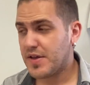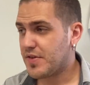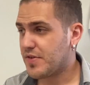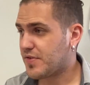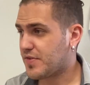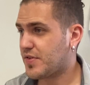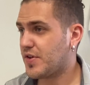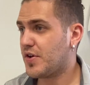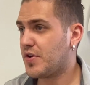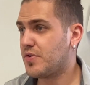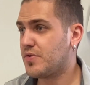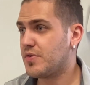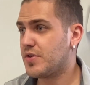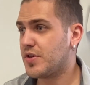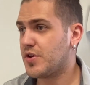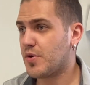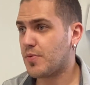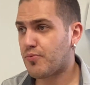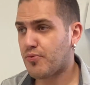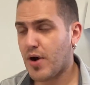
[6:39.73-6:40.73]
So
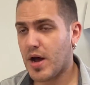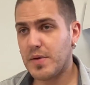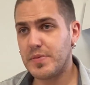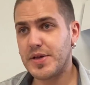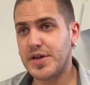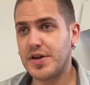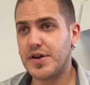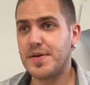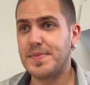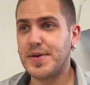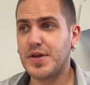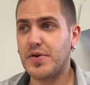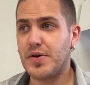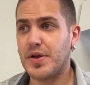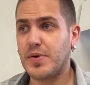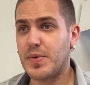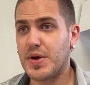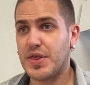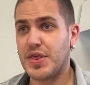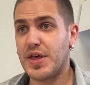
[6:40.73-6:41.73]
you're probably going to be
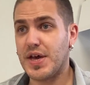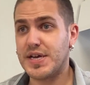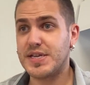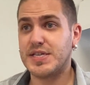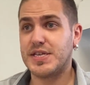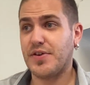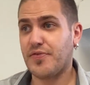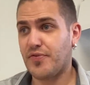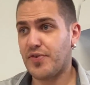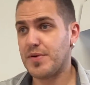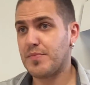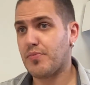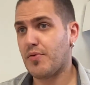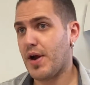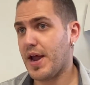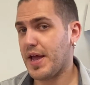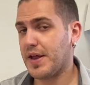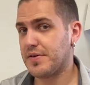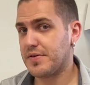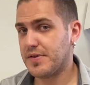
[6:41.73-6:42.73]
going with a different
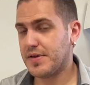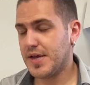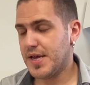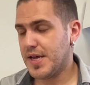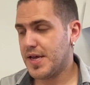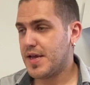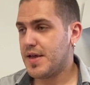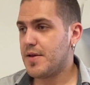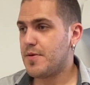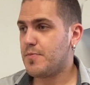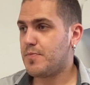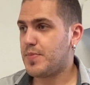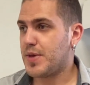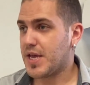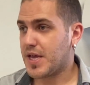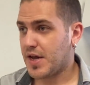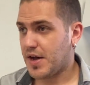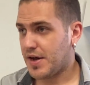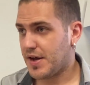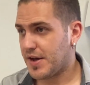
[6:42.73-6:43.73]
brand
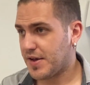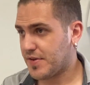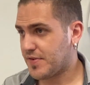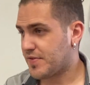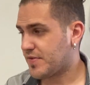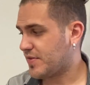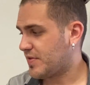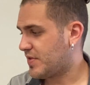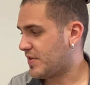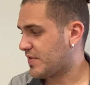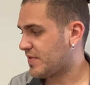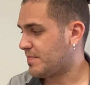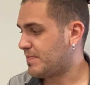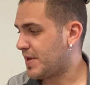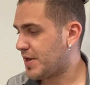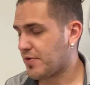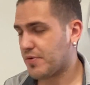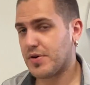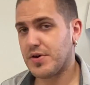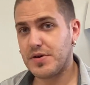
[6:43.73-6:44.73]
because this
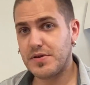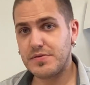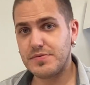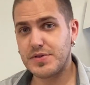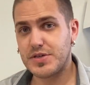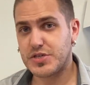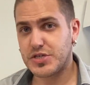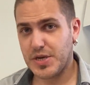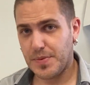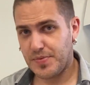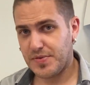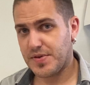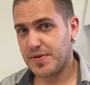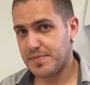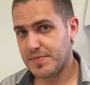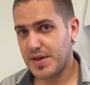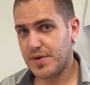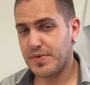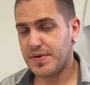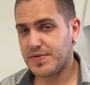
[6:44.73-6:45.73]
mineral, the gypsum
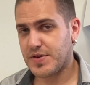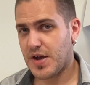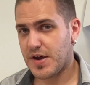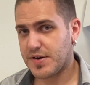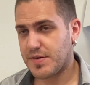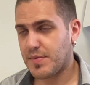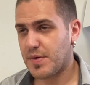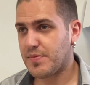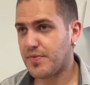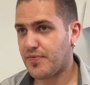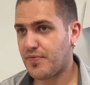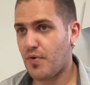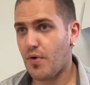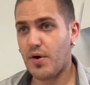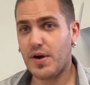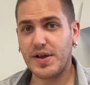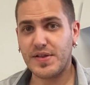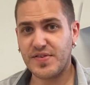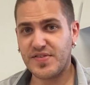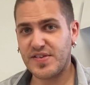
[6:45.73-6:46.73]
that we've talked about
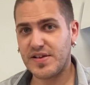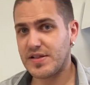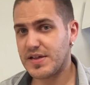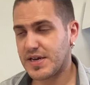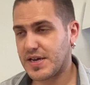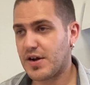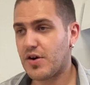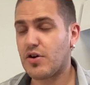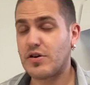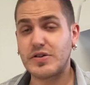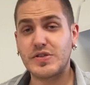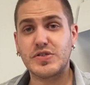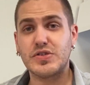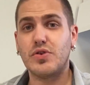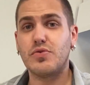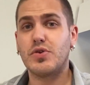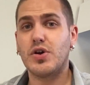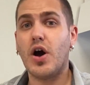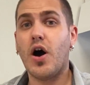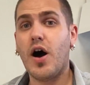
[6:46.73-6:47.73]
before, and silica are
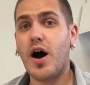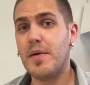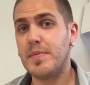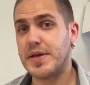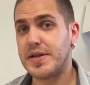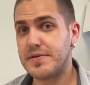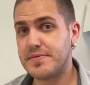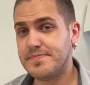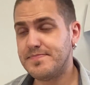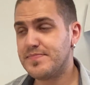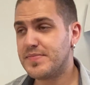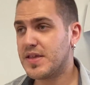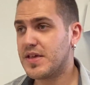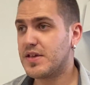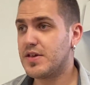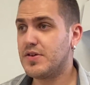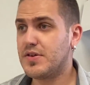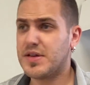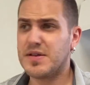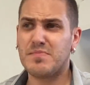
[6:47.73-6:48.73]
so common,
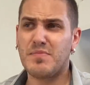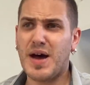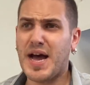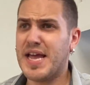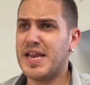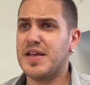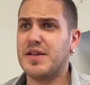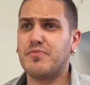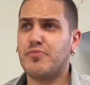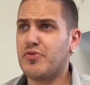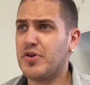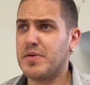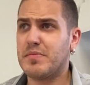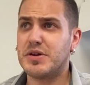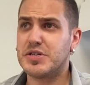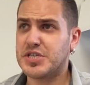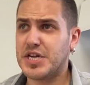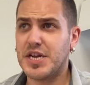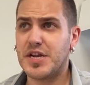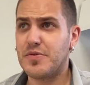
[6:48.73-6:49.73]
you can mine it pretty
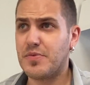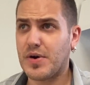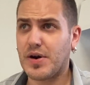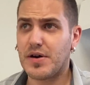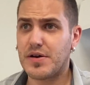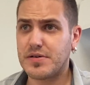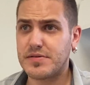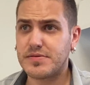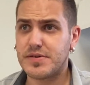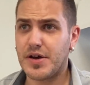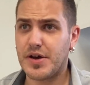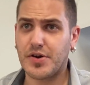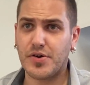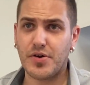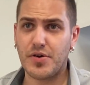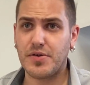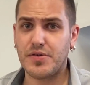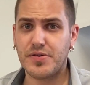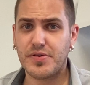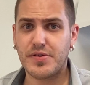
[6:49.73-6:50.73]
much anywhere on
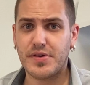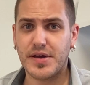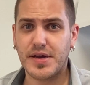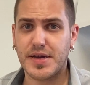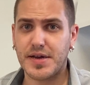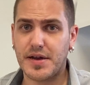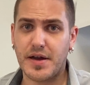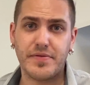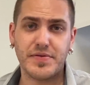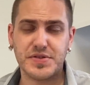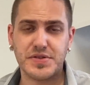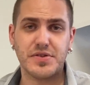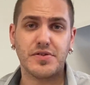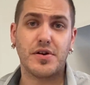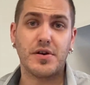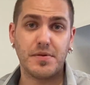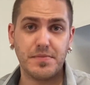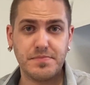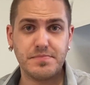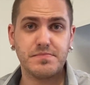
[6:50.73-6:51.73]
Earth. Obviously,
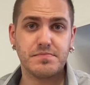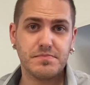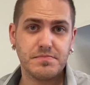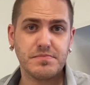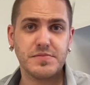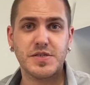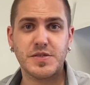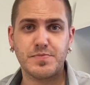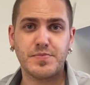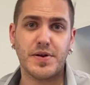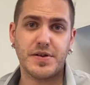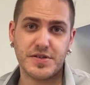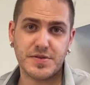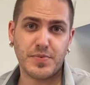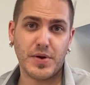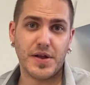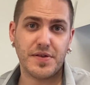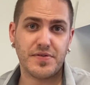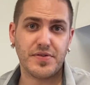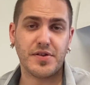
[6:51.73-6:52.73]
there are
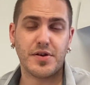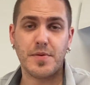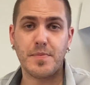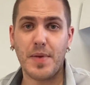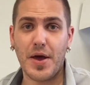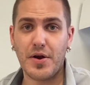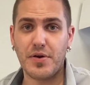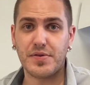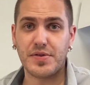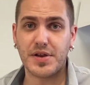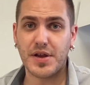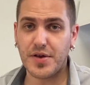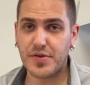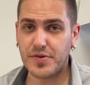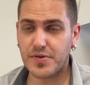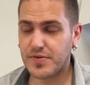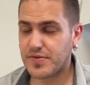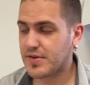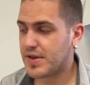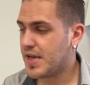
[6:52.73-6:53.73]
spots that are better than
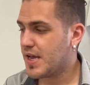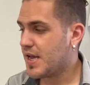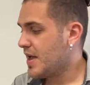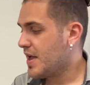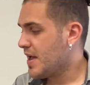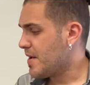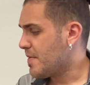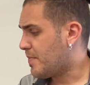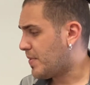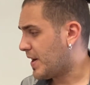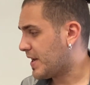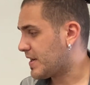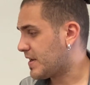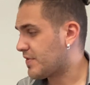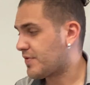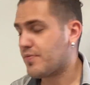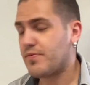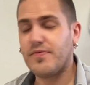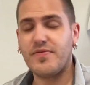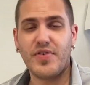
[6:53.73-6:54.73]
others, but
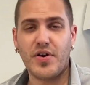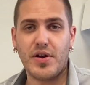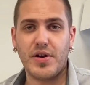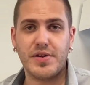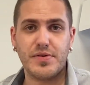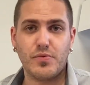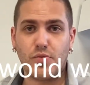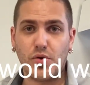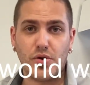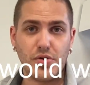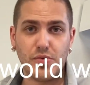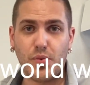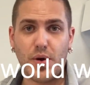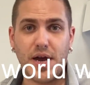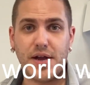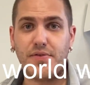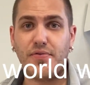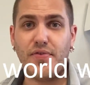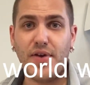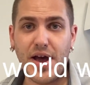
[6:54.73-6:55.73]
it's very
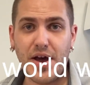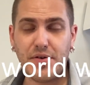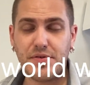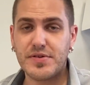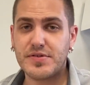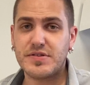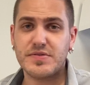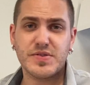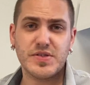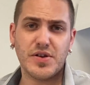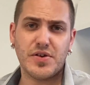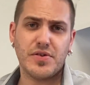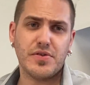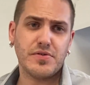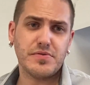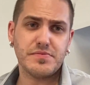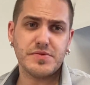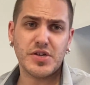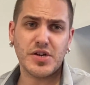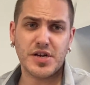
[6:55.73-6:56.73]
worldwide found,
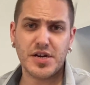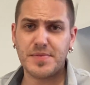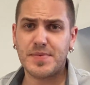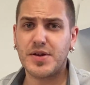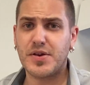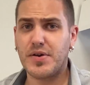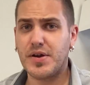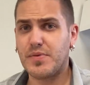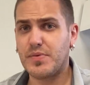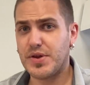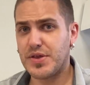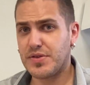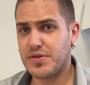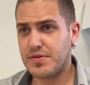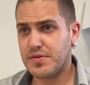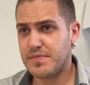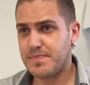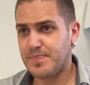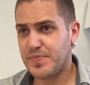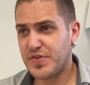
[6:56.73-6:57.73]
so you're going to be going with
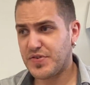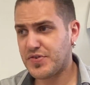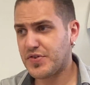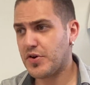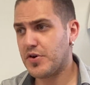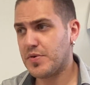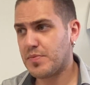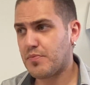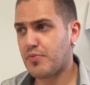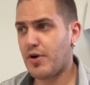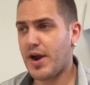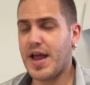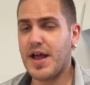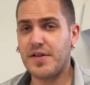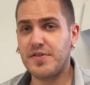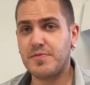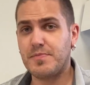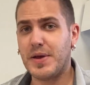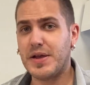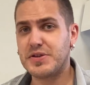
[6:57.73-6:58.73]
certain
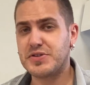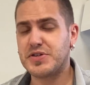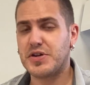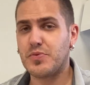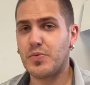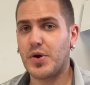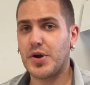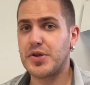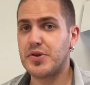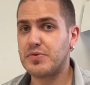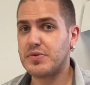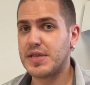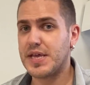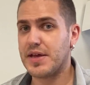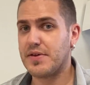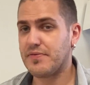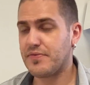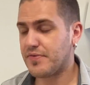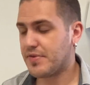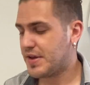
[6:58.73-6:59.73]
brands based on where you live.